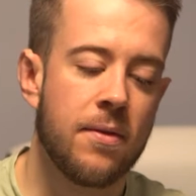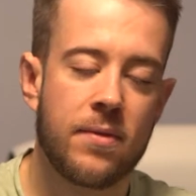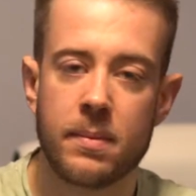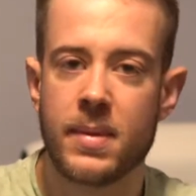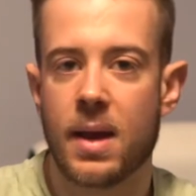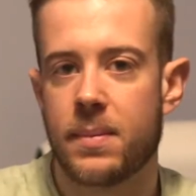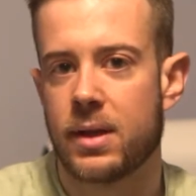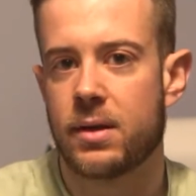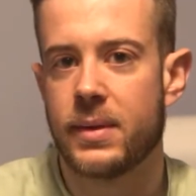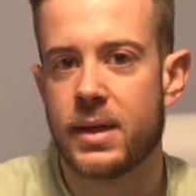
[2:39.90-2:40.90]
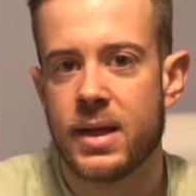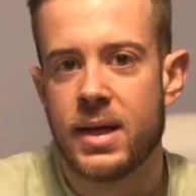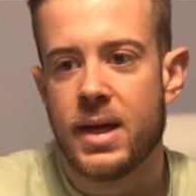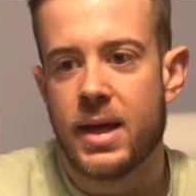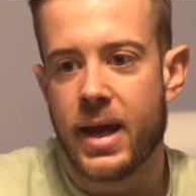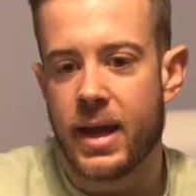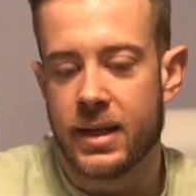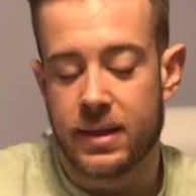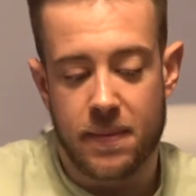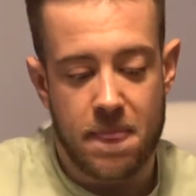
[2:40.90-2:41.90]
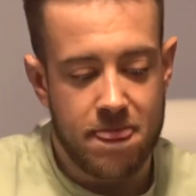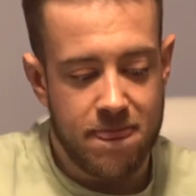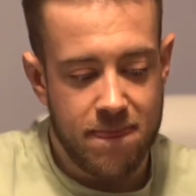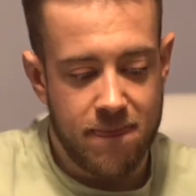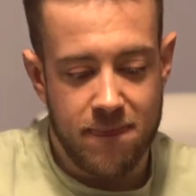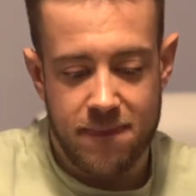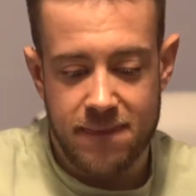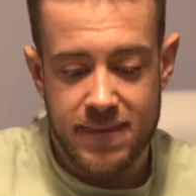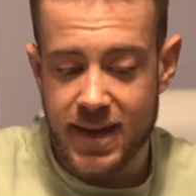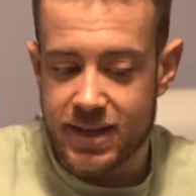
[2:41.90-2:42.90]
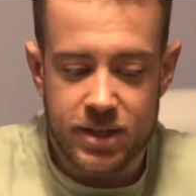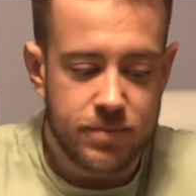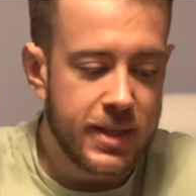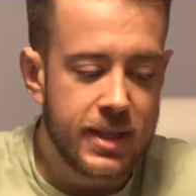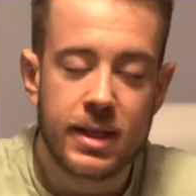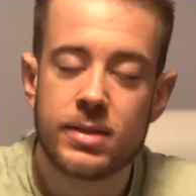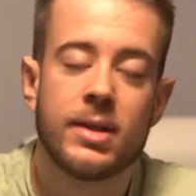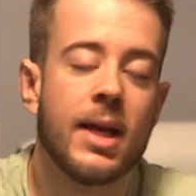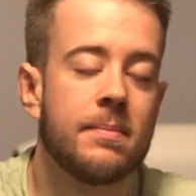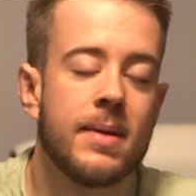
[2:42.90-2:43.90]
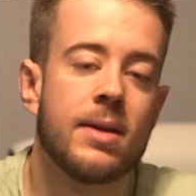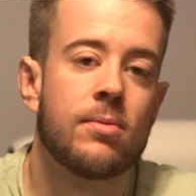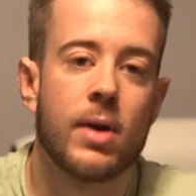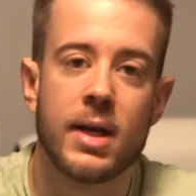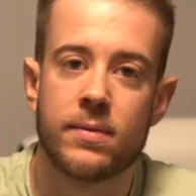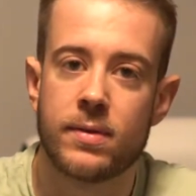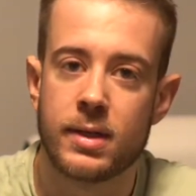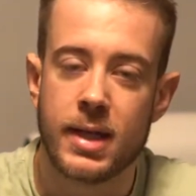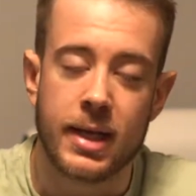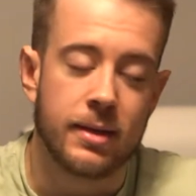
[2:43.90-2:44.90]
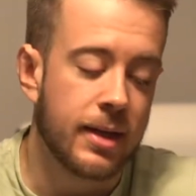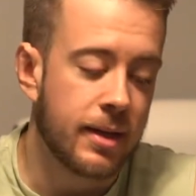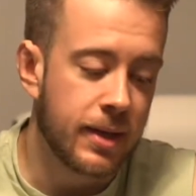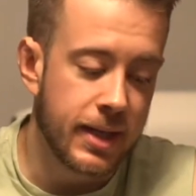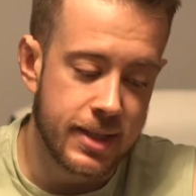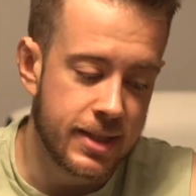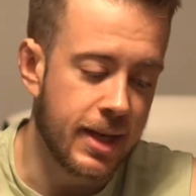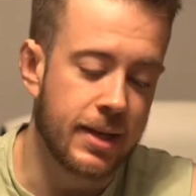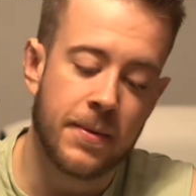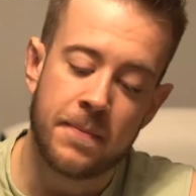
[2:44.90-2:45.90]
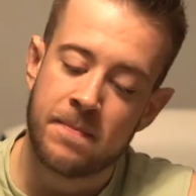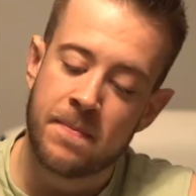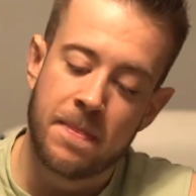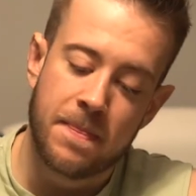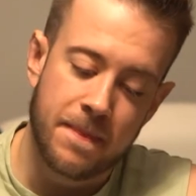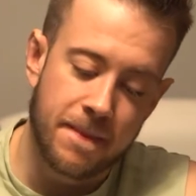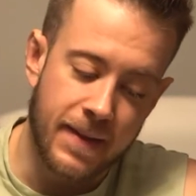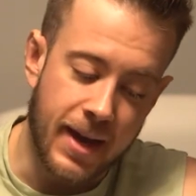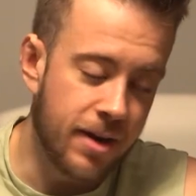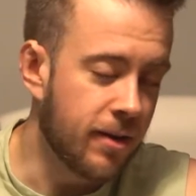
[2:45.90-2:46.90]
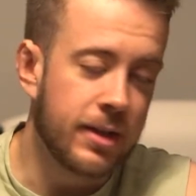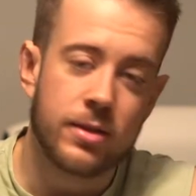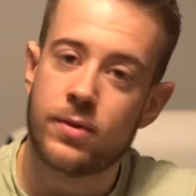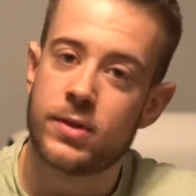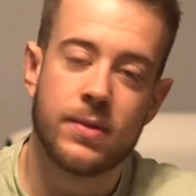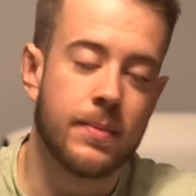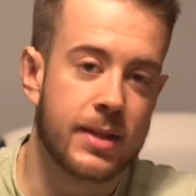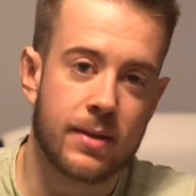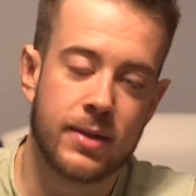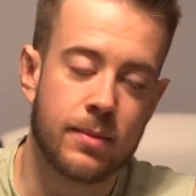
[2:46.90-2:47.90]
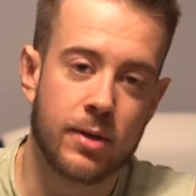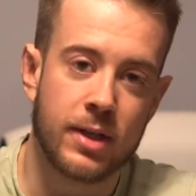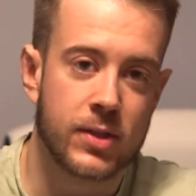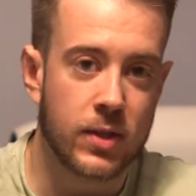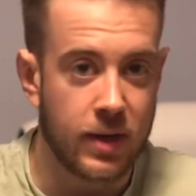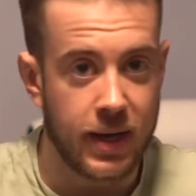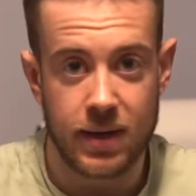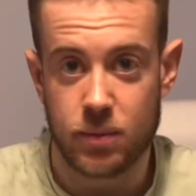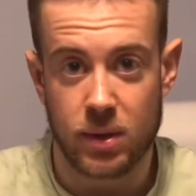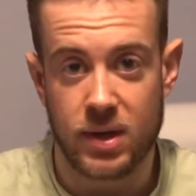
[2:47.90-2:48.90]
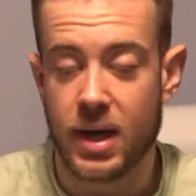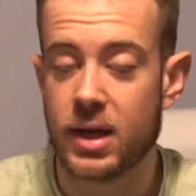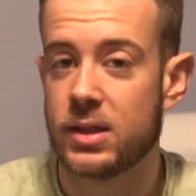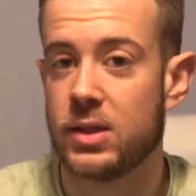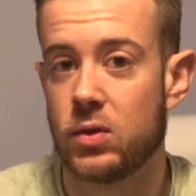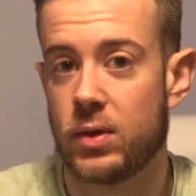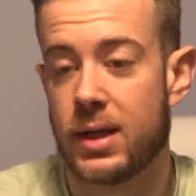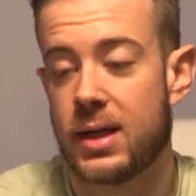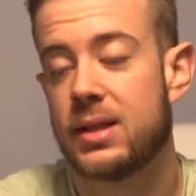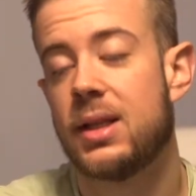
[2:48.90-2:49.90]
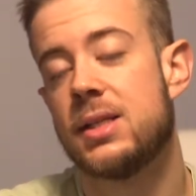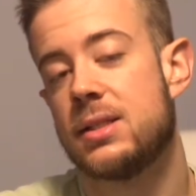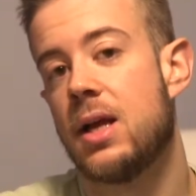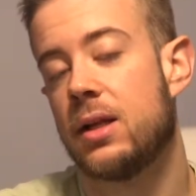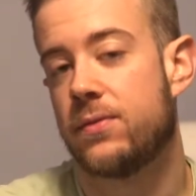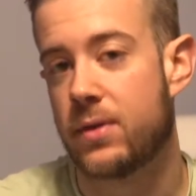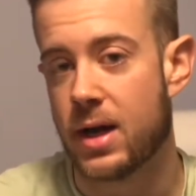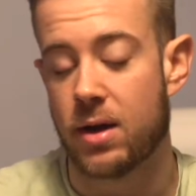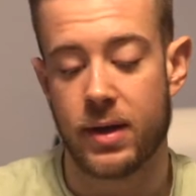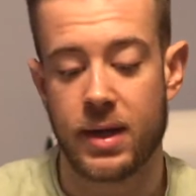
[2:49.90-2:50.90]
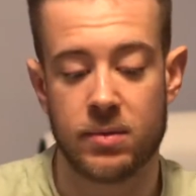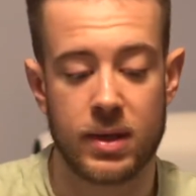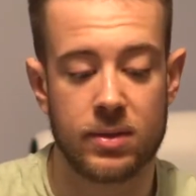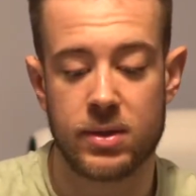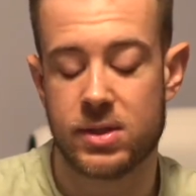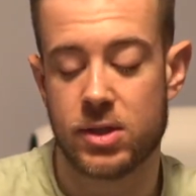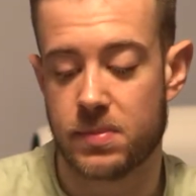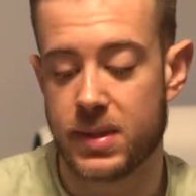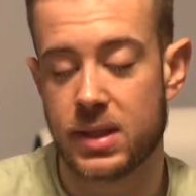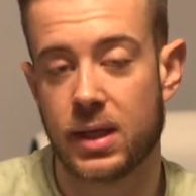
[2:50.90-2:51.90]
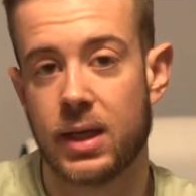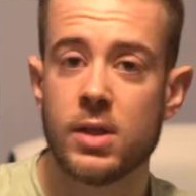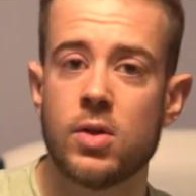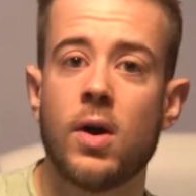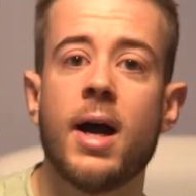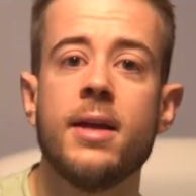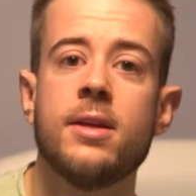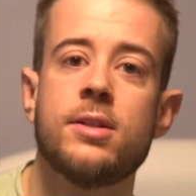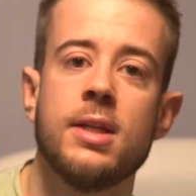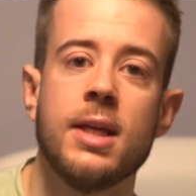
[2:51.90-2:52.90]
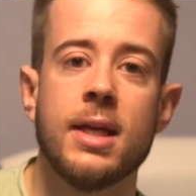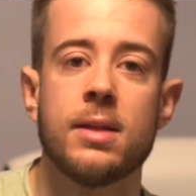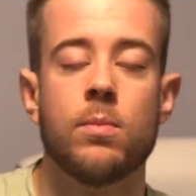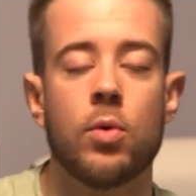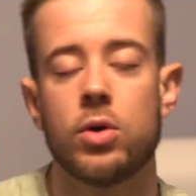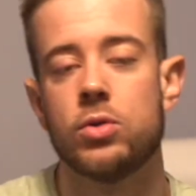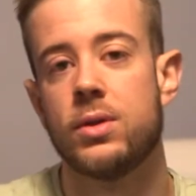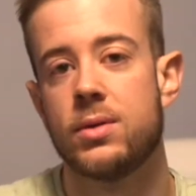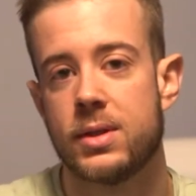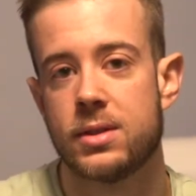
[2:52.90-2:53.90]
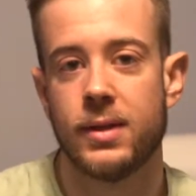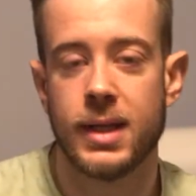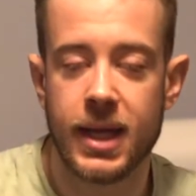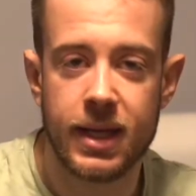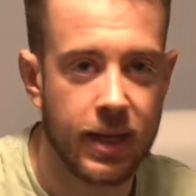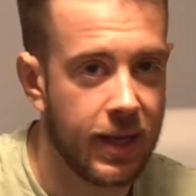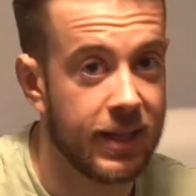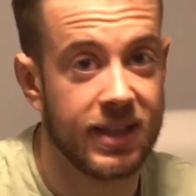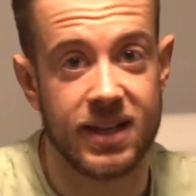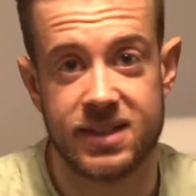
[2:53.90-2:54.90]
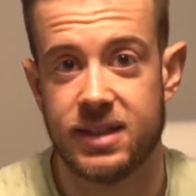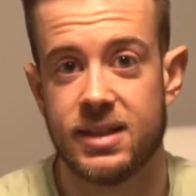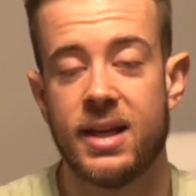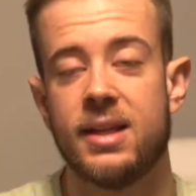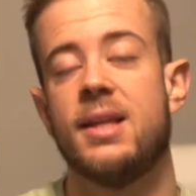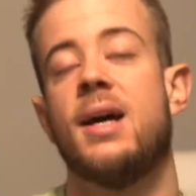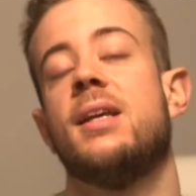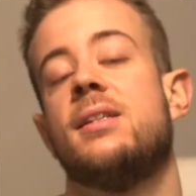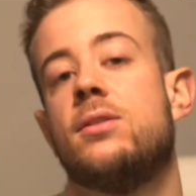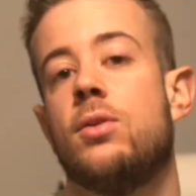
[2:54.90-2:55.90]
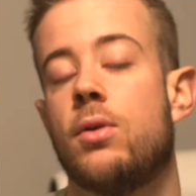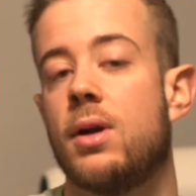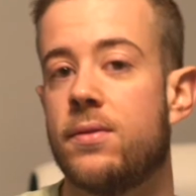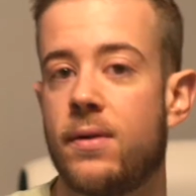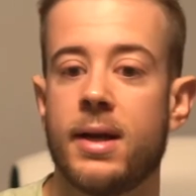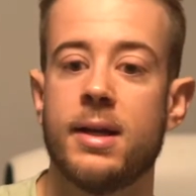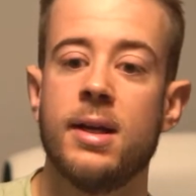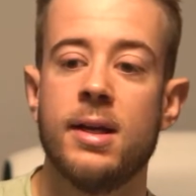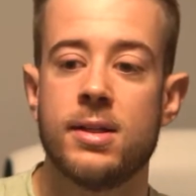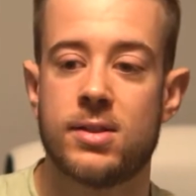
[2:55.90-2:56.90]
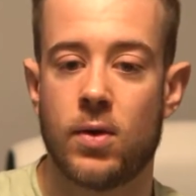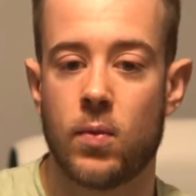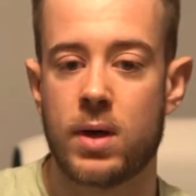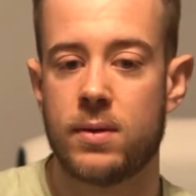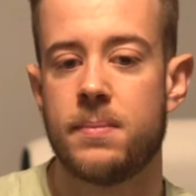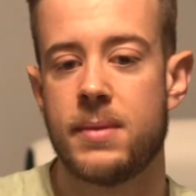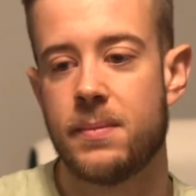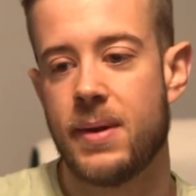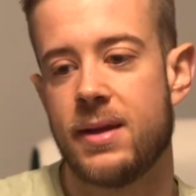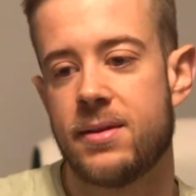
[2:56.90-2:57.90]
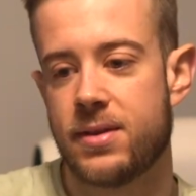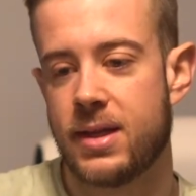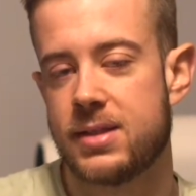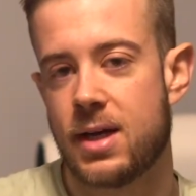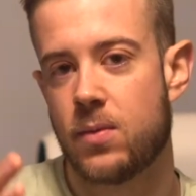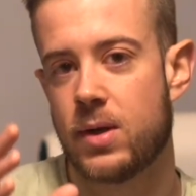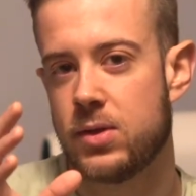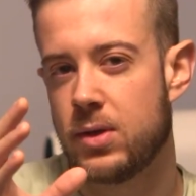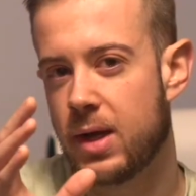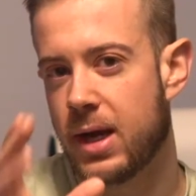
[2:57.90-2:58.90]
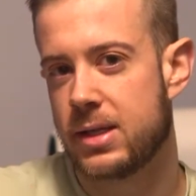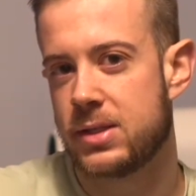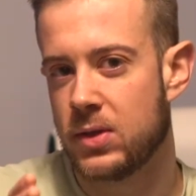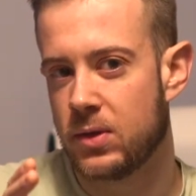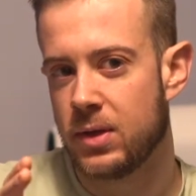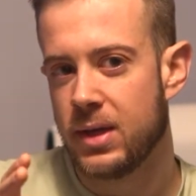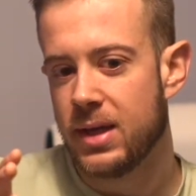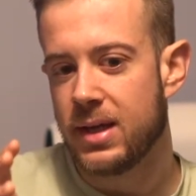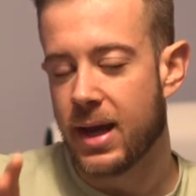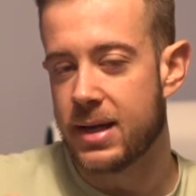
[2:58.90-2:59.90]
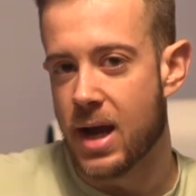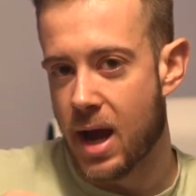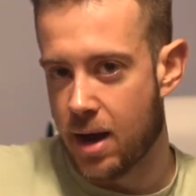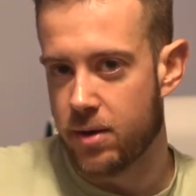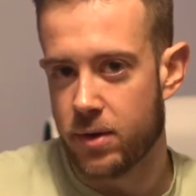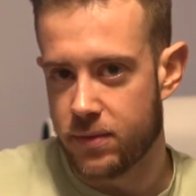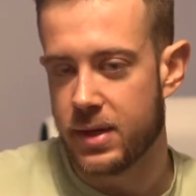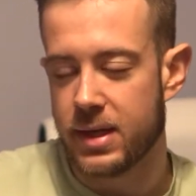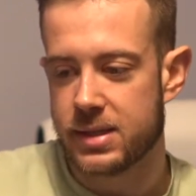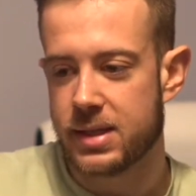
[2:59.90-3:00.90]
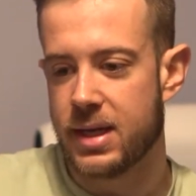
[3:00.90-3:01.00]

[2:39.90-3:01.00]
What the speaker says: fill me up a little bit, and yeah, just basically to get me ready for the day. As I said, I don't like to force feed myself in the morning, so I will not do that, at least not for now. And what I do is just basically, so I just eat more during the rest of the day, and that's it, and that is totally fine. So one of the main things that I want you guys to get out of this